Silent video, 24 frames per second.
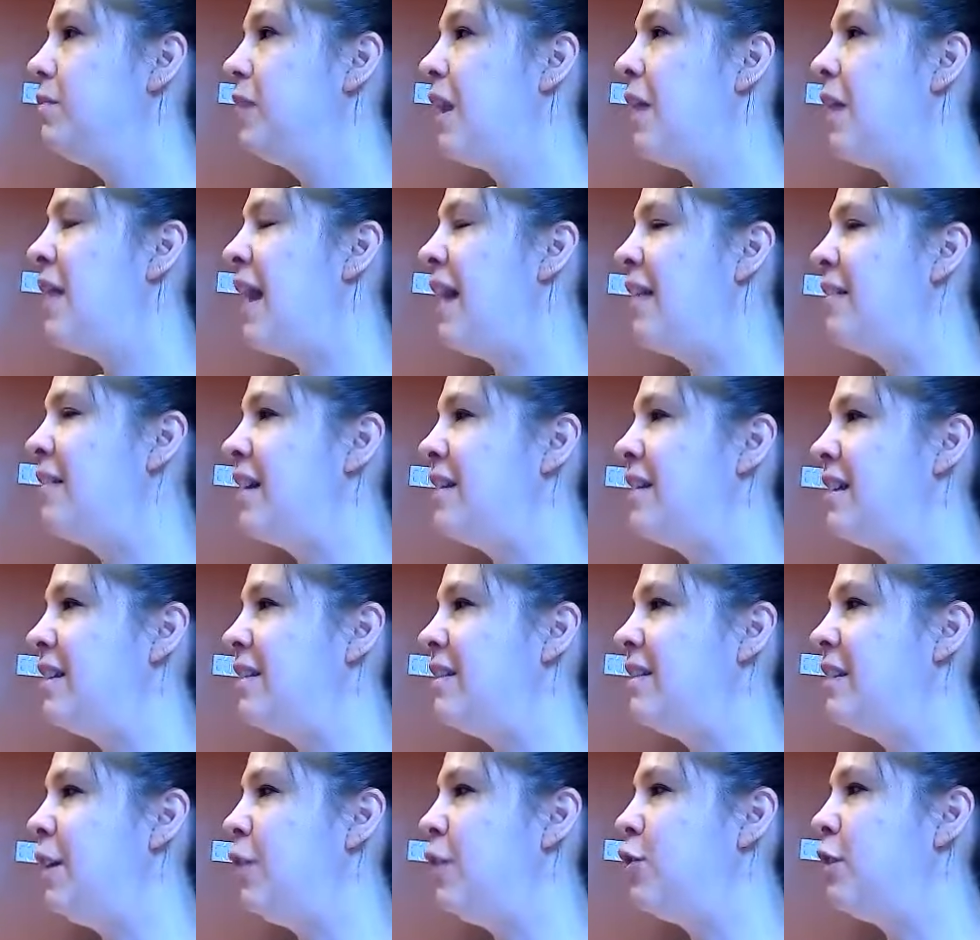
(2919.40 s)
And that's that
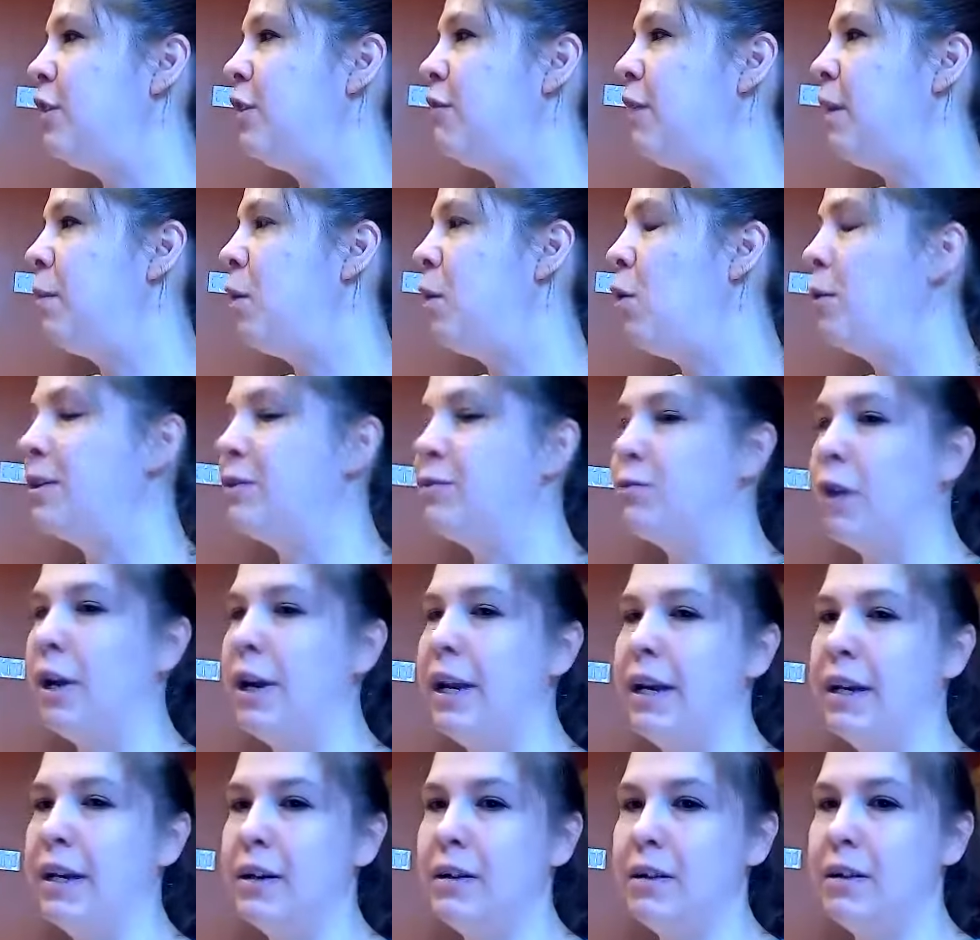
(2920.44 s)
sensation of I'm always
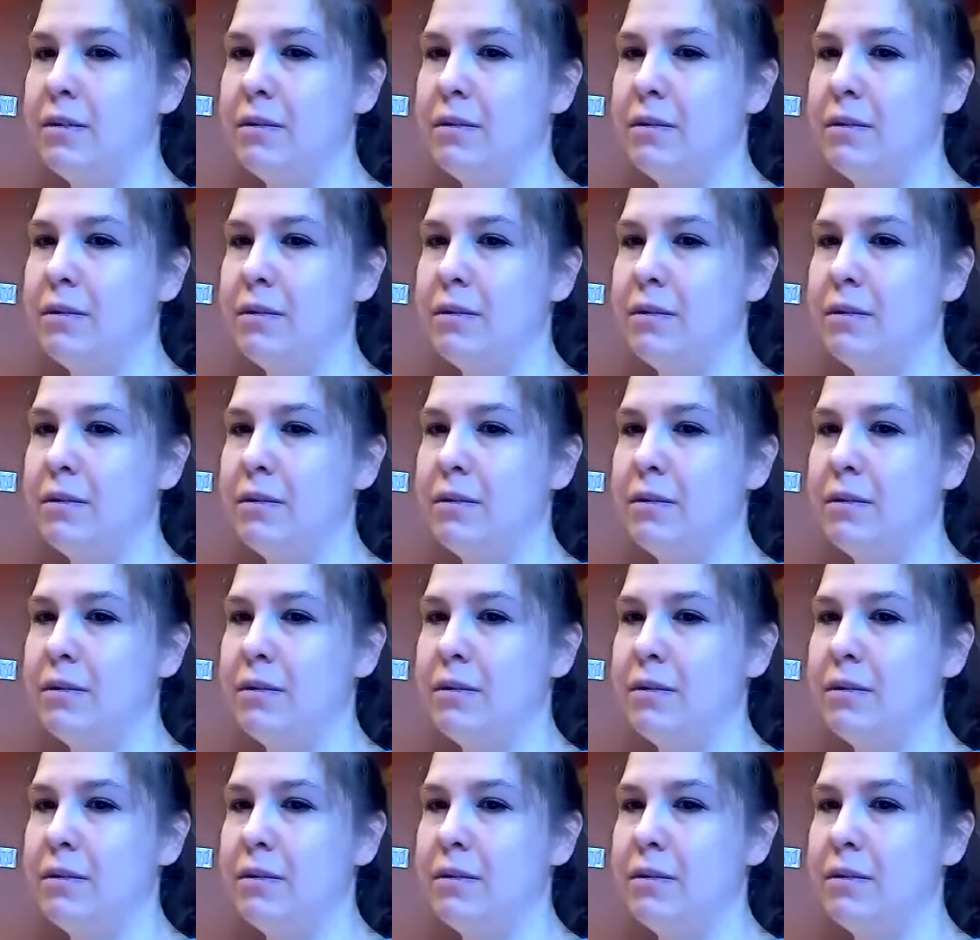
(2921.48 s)
running.